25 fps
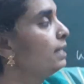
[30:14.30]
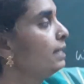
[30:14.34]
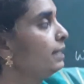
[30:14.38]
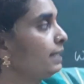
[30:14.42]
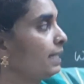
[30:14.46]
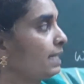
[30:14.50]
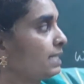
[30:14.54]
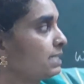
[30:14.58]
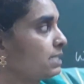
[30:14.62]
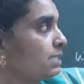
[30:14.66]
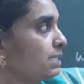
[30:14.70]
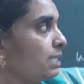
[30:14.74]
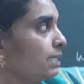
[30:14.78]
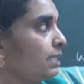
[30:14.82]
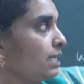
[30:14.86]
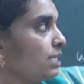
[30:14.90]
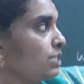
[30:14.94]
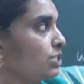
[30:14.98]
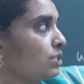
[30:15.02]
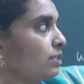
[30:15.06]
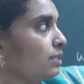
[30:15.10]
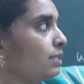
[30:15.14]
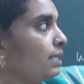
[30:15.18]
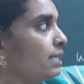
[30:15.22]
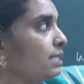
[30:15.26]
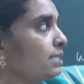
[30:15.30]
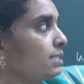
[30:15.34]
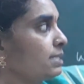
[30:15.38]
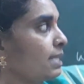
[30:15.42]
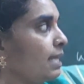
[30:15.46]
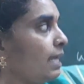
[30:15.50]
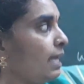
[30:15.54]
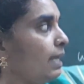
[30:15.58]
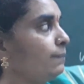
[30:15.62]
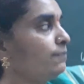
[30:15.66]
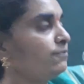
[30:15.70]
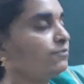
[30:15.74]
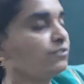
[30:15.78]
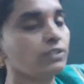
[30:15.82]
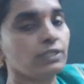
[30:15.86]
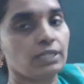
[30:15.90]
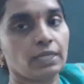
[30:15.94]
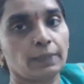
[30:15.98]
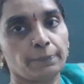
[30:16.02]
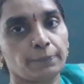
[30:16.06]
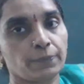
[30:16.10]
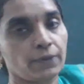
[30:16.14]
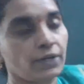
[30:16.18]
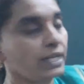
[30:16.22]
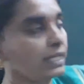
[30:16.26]
next generation, that is they help for
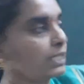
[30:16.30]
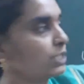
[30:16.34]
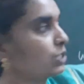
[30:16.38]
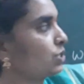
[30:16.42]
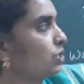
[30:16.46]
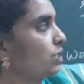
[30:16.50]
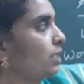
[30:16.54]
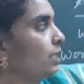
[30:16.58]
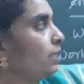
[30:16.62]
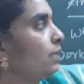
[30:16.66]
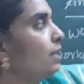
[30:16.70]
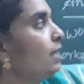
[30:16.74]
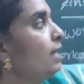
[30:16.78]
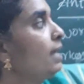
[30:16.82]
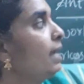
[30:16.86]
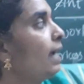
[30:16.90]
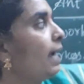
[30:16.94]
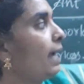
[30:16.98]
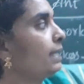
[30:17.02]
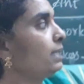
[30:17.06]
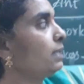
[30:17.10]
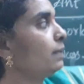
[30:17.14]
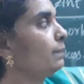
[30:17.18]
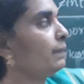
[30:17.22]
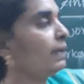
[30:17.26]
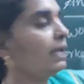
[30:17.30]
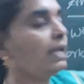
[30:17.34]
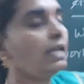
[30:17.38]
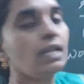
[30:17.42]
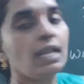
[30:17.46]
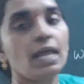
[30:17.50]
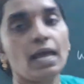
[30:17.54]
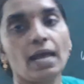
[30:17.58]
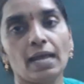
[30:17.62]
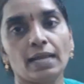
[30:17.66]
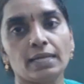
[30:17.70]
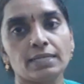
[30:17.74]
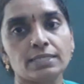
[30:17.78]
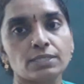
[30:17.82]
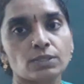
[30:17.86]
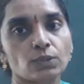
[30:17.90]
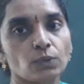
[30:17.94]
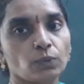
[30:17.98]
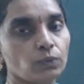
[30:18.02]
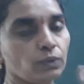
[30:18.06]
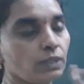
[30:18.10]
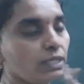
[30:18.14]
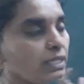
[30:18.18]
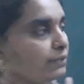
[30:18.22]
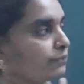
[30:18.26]
reproduction, and the male ants
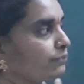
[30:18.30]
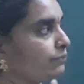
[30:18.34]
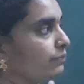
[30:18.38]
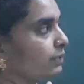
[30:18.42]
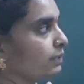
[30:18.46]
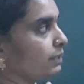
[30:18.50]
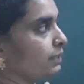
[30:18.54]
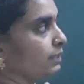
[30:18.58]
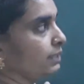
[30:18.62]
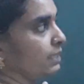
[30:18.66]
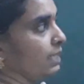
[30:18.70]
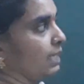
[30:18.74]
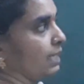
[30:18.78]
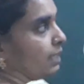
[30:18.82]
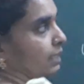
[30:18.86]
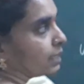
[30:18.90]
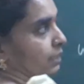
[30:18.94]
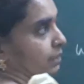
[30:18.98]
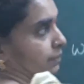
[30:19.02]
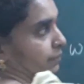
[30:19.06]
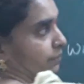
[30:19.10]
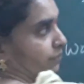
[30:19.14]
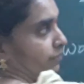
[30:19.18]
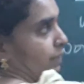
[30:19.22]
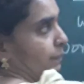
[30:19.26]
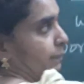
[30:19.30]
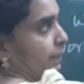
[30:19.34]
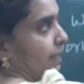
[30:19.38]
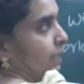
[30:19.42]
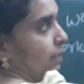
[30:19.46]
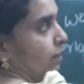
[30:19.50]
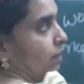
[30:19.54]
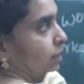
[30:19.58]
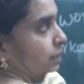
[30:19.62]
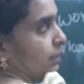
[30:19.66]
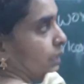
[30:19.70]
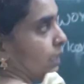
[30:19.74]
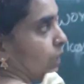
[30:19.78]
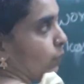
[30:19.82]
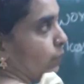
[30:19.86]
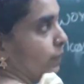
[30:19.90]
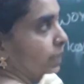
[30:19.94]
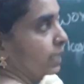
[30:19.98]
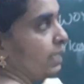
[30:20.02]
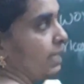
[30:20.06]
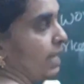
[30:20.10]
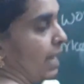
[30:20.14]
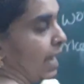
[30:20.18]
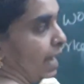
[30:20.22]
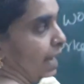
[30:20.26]
only for they are female or
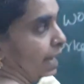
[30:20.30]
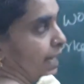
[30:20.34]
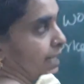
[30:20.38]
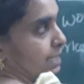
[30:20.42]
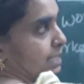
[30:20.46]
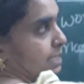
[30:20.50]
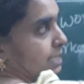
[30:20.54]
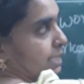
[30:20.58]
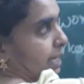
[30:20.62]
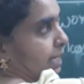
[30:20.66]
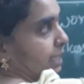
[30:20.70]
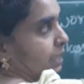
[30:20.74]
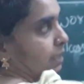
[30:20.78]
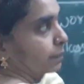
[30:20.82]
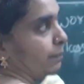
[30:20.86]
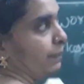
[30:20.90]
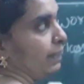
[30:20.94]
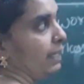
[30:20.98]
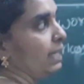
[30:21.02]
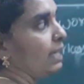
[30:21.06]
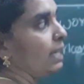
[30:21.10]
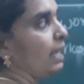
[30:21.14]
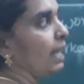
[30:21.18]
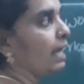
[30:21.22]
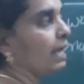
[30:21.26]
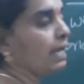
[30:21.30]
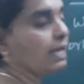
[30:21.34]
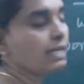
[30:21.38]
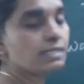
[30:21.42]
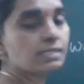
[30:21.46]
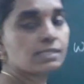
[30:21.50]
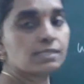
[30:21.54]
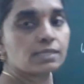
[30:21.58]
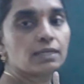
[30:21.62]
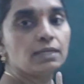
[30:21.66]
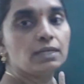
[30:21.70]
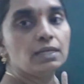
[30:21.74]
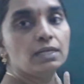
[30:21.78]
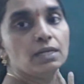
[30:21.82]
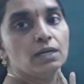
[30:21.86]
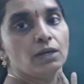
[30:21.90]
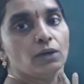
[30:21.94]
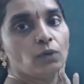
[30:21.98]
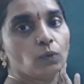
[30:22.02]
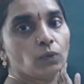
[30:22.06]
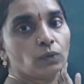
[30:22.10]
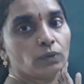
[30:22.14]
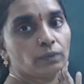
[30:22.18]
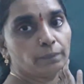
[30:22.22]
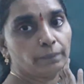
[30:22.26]
queen ants, and the male ants
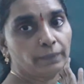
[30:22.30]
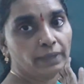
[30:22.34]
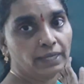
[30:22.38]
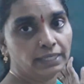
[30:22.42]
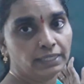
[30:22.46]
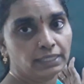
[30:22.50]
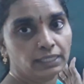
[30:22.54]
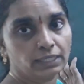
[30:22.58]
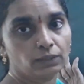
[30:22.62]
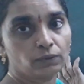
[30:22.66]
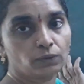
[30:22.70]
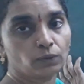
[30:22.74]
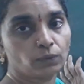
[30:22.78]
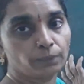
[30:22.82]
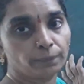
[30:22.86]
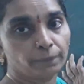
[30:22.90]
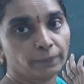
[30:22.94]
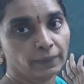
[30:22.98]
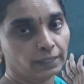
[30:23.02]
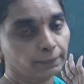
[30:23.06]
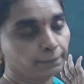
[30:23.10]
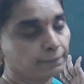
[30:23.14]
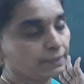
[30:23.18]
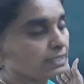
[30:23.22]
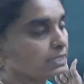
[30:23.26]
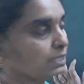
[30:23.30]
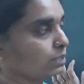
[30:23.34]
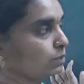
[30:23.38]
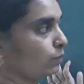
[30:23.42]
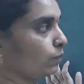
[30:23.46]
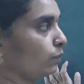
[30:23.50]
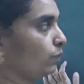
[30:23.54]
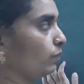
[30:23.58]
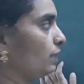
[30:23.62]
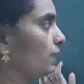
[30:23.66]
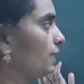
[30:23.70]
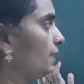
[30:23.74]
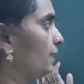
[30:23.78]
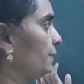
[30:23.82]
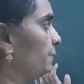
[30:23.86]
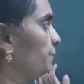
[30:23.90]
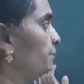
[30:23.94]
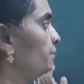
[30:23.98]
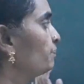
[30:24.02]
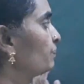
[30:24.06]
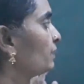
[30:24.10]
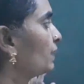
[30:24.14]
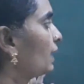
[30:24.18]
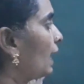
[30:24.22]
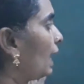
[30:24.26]
for mating purpose
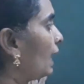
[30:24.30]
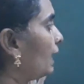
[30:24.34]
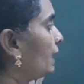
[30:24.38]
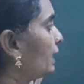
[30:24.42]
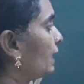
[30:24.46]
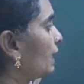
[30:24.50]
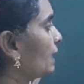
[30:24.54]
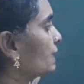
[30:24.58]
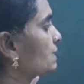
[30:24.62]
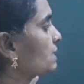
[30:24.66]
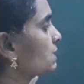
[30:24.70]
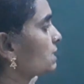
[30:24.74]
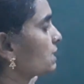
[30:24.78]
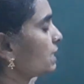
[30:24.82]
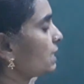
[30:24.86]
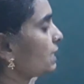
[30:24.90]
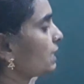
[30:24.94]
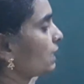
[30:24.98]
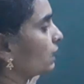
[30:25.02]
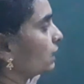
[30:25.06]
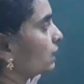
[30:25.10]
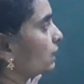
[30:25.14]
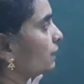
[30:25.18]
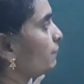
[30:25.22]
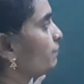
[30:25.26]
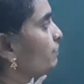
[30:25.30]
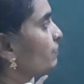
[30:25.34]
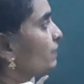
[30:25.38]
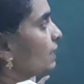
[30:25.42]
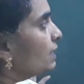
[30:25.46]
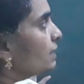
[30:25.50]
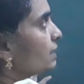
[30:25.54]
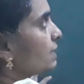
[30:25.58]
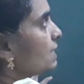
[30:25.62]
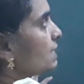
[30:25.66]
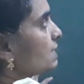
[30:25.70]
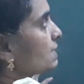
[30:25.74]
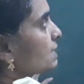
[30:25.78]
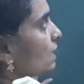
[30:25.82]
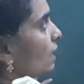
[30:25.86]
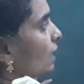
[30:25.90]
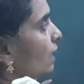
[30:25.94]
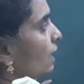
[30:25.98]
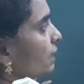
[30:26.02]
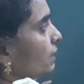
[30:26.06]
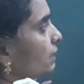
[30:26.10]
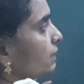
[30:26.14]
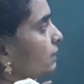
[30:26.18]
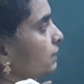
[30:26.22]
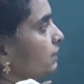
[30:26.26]
only. And next here, these
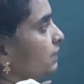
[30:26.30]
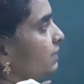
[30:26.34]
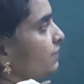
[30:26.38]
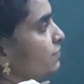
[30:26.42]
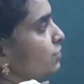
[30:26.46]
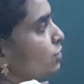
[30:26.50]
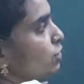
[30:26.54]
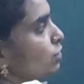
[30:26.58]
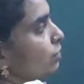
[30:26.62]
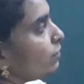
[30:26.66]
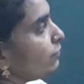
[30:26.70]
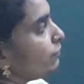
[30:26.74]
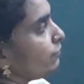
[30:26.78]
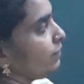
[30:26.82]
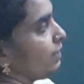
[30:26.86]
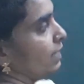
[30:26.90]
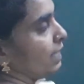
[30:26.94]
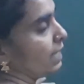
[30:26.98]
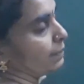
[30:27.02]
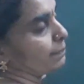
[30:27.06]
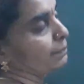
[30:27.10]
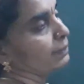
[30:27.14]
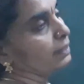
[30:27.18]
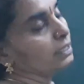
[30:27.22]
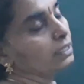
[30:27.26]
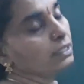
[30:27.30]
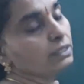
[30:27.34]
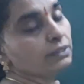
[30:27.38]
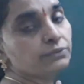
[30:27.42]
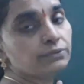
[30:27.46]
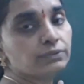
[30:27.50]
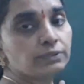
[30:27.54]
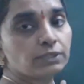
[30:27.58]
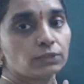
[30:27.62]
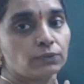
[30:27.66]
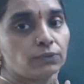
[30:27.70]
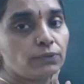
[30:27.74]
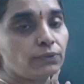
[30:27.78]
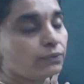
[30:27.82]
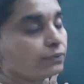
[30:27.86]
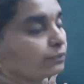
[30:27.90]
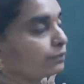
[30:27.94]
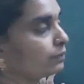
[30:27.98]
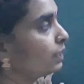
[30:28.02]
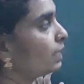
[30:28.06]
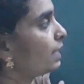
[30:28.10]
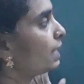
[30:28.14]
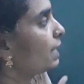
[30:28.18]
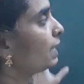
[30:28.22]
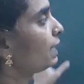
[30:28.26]
are the division of labor.
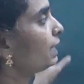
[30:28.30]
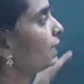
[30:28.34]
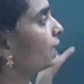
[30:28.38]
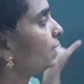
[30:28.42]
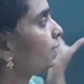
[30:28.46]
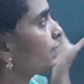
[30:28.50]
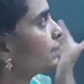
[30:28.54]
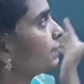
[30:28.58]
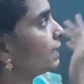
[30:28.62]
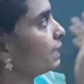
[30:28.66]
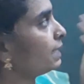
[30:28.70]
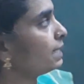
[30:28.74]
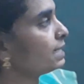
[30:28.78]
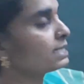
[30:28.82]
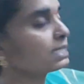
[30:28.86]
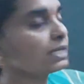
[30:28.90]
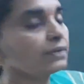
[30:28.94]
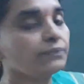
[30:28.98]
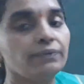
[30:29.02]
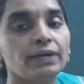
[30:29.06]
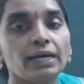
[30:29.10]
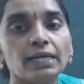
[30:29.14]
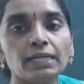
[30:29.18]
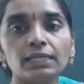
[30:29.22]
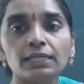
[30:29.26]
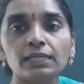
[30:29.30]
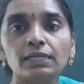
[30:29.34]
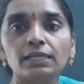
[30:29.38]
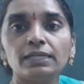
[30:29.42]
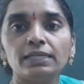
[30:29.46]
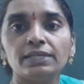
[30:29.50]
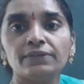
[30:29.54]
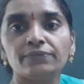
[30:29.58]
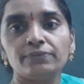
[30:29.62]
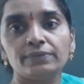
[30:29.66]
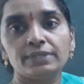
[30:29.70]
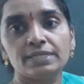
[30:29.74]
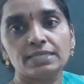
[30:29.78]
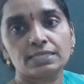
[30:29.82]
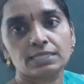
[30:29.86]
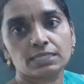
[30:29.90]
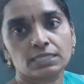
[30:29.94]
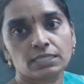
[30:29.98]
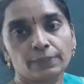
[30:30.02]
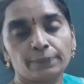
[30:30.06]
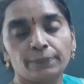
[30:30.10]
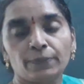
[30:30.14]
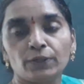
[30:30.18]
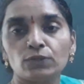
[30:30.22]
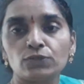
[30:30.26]
So here there is a work
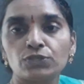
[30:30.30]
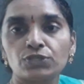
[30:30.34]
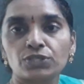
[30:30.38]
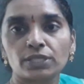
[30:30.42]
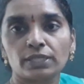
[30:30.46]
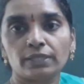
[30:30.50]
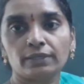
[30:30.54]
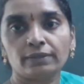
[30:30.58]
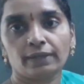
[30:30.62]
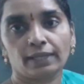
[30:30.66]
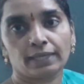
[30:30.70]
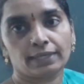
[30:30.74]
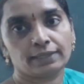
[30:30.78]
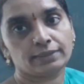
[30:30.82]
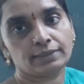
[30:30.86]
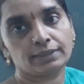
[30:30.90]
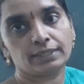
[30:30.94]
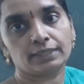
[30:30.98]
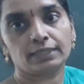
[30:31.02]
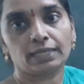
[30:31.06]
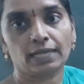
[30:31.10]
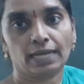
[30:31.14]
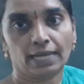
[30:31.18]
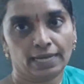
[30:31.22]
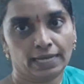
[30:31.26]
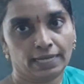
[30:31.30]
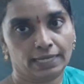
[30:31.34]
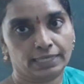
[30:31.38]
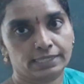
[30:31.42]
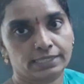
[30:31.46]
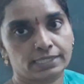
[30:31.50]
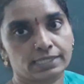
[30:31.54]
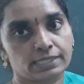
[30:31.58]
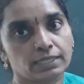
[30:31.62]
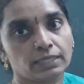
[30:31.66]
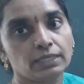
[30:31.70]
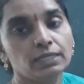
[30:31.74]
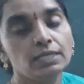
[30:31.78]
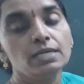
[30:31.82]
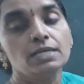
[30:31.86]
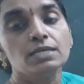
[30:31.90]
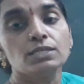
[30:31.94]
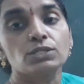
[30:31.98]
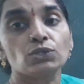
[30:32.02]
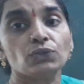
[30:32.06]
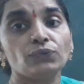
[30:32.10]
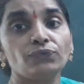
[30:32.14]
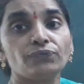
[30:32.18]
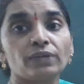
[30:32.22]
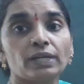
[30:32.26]
distribution in the ants.
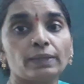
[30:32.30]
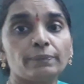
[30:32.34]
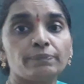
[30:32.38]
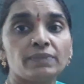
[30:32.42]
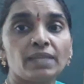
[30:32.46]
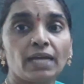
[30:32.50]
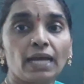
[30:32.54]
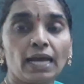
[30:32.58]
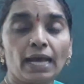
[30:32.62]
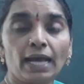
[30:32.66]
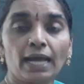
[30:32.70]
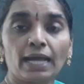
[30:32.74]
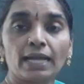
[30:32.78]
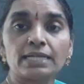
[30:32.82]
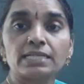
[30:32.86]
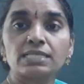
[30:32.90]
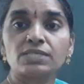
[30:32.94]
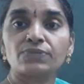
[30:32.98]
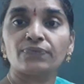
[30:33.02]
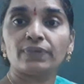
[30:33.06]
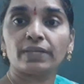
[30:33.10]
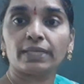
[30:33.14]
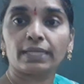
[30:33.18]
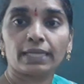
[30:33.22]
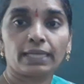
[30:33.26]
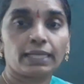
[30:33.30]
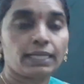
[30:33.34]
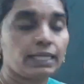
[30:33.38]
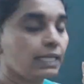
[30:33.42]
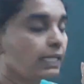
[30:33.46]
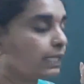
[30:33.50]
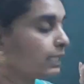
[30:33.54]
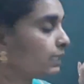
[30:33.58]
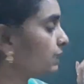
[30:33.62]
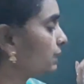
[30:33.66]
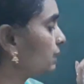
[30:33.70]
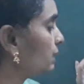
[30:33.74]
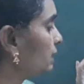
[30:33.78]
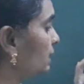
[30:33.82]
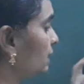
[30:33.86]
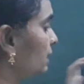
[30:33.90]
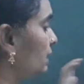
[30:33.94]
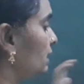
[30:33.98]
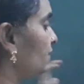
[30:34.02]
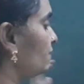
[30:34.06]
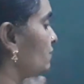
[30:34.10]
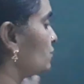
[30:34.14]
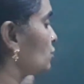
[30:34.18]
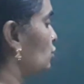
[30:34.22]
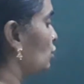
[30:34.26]
So from the ants we can learn the
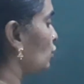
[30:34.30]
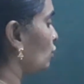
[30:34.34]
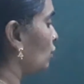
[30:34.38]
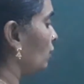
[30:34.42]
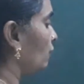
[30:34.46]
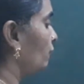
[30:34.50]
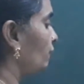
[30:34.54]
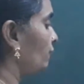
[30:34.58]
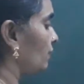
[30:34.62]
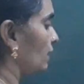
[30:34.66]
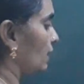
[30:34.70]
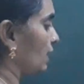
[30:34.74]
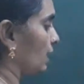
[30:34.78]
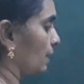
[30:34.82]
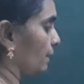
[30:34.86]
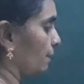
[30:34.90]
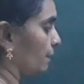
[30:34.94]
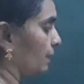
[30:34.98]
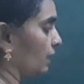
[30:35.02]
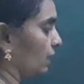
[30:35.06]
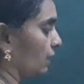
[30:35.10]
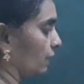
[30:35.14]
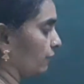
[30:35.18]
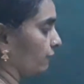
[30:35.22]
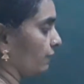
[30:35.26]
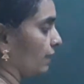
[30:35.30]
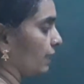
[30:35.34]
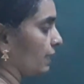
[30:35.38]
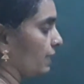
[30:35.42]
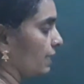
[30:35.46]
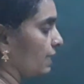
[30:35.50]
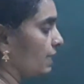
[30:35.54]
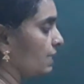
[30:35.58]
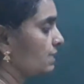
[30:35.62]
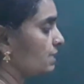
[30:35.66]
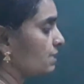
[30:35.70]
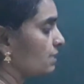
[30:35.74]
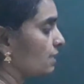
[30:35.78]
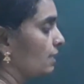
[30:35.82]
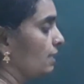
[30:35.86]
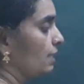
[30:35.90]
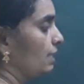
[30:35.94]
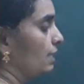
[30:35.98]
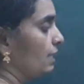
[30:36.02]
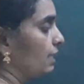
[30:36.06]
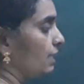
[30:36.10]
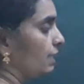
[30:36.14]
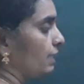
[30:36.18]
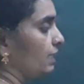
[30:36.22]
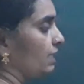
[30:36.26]
division of labor. One is
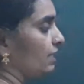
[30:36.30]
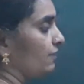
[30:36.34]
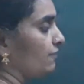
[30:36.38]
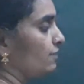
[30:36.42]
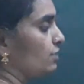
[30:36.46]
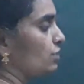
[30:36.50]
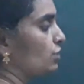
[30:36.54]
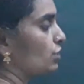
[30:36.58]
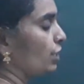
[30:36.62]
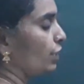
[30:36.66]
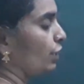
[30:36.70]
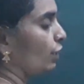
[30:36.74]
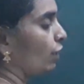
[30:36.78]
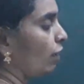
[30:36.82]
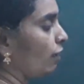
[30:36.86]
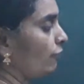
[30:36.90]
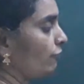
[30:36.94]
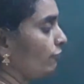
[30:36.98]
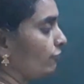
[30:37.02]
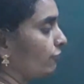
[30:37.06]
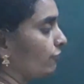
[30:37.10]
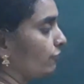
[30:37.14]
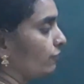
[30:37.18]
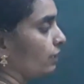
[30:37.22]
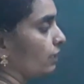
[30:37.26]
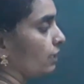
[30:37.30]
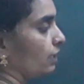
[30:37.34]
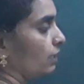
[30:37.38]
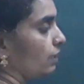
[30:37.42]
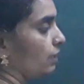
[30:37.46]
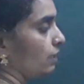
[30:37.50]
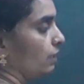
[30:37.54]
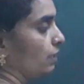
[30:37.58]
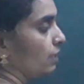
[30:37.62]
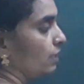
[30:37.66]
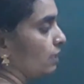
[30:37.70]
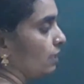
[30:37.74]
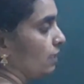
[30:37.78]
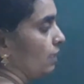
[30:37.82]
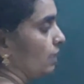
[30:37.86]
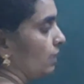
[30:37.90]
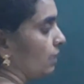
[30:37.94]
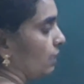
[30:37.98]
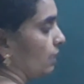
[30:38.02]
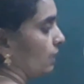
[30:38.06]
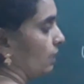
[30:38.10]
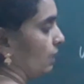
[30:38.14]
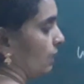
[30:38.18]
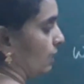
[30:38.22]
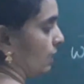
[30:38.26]
division of
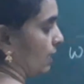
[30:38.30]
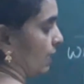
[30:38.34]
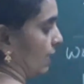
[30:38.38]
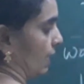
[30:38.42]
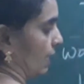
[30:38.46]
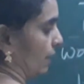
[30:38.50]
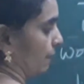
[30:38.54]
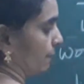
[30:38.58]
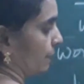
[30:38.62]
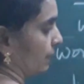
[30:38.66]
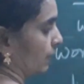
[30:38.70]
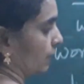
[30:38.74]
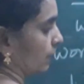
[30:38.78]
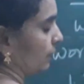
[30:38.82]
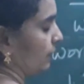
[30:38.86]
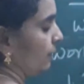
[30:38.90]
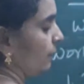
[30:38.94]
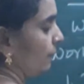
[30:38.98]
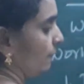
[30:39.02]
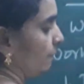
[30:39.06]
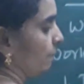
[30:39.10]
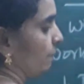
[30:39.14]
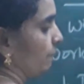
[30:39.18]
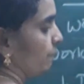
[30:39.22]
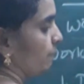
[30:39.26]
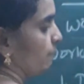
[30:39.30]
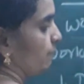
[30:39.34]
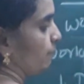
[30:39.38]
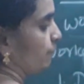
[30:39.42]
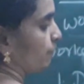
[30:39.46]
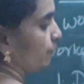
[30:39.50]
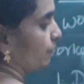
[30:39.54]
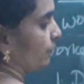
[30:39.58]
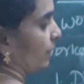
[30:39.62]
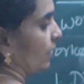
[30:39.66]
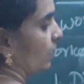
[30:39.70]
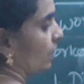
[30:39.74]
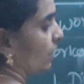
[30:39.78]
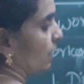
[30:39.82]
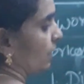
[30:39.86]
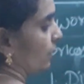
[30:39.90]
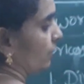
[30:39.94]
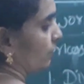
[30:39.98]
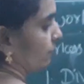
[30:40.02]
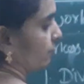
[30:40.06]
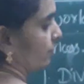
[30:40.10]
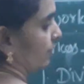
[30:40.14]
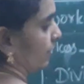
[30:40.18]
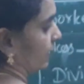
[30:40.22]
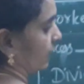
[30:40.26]
labor,
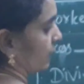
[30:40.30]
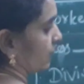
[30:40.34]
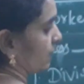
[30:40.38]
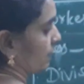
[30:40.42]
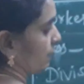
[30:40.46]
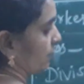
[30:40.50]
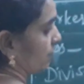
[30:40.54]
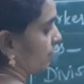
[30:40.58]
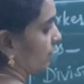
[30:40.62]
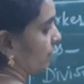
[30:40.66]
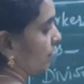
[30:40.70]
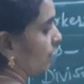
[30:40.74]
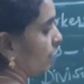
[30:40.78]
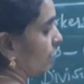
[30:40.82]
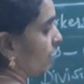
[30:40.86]
we can